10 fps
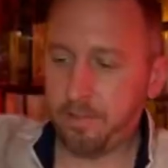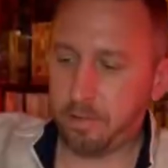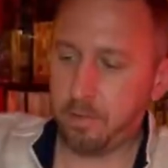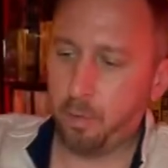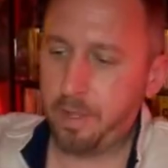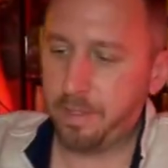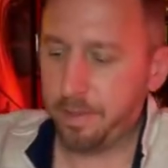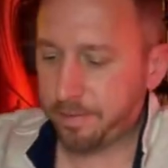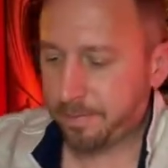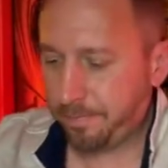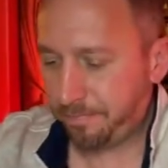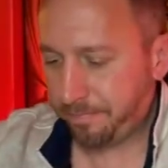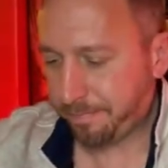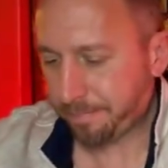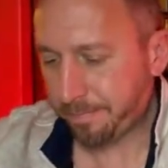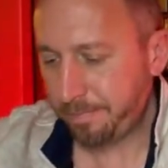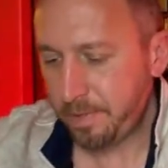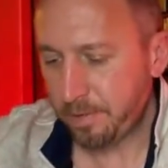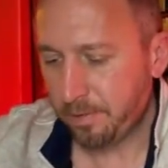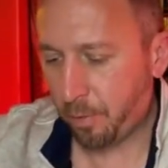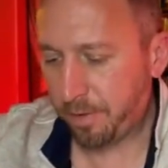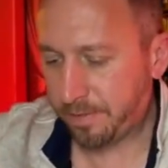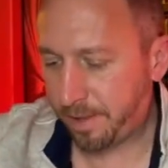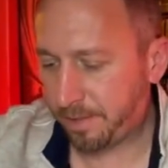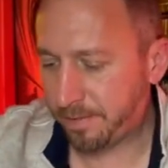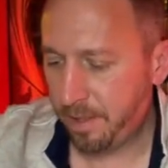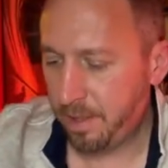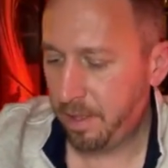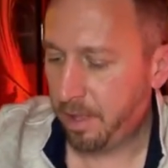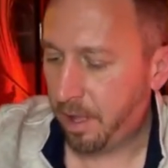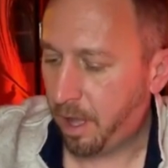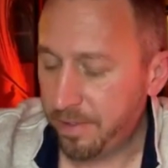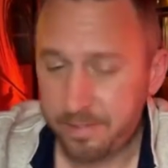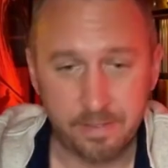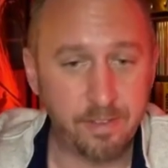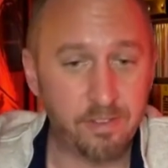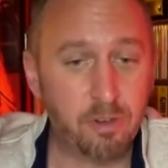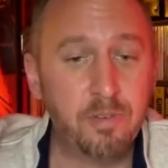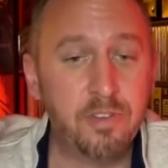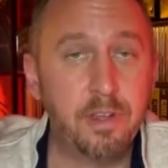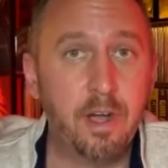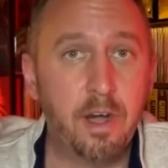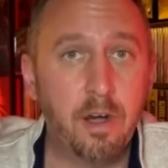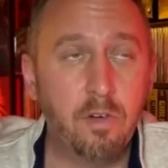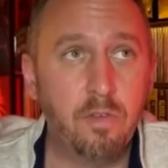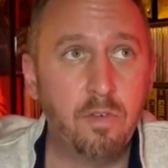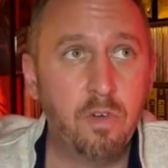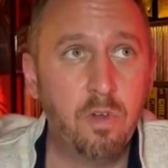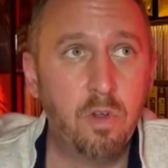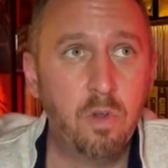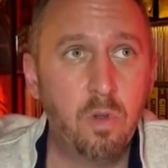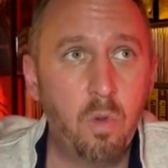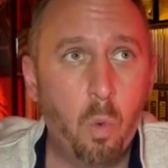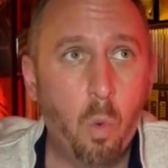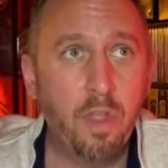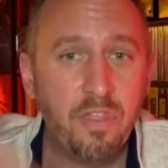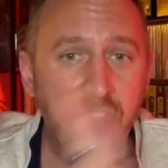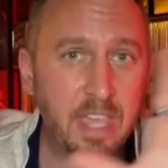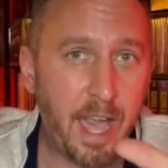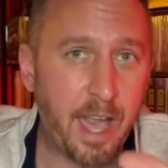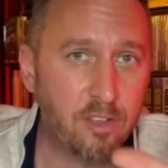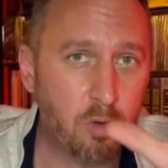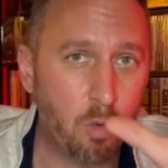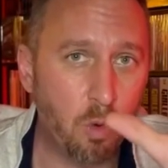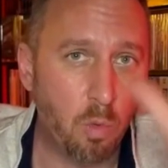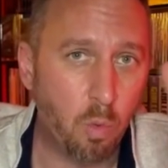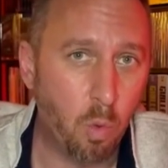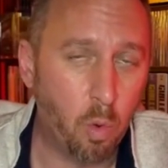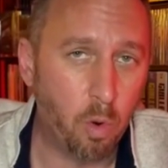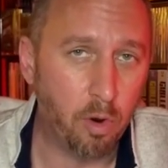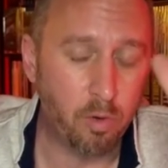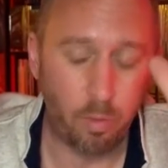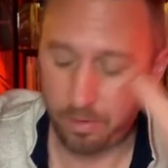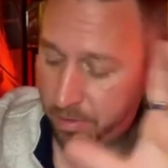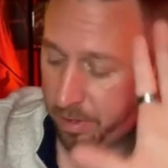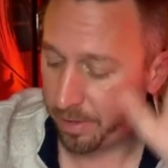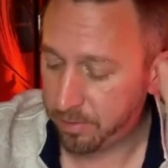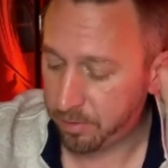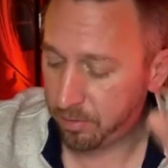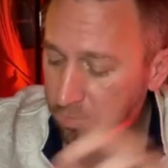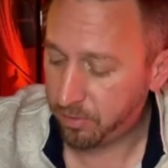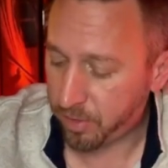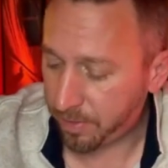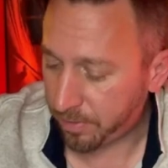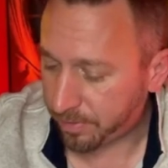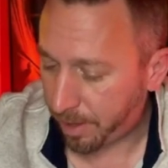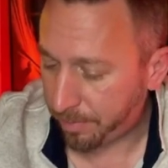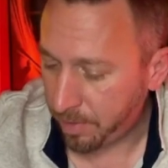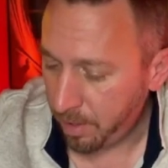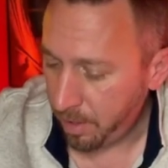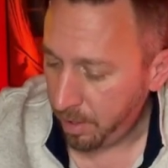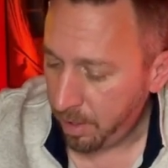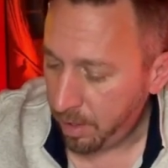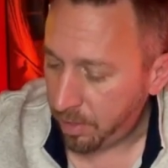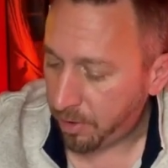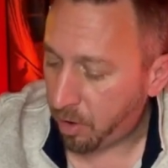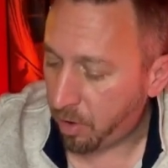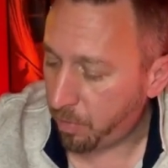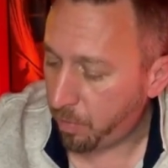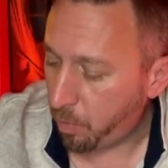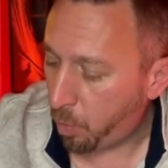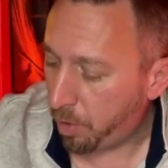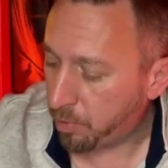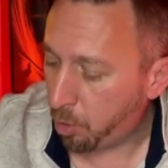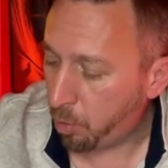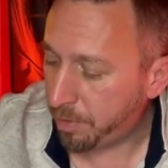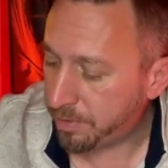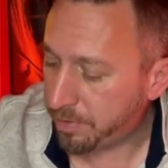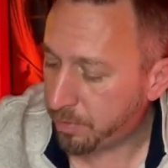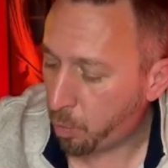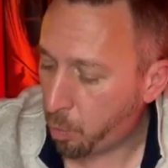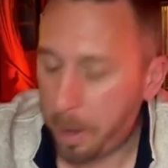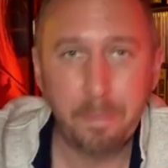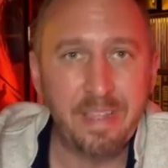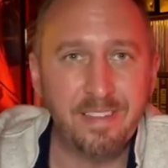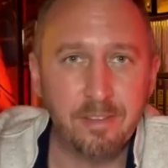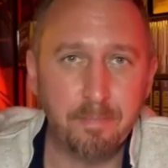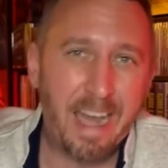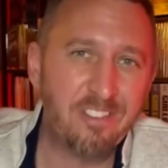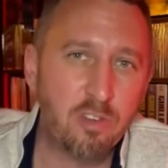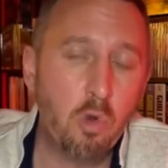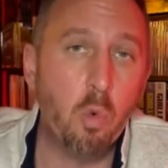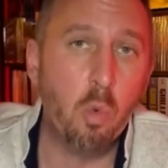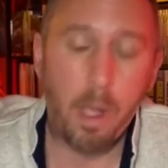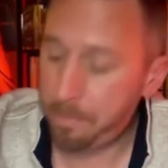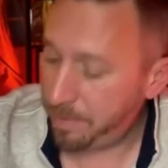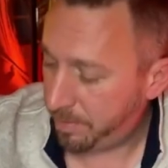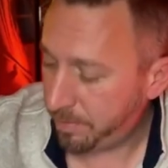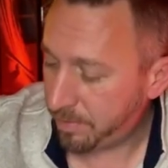read this. So it says, uh, this is a description of what the actual war was like. So just check this out. There was what was weapons, magical weapons that were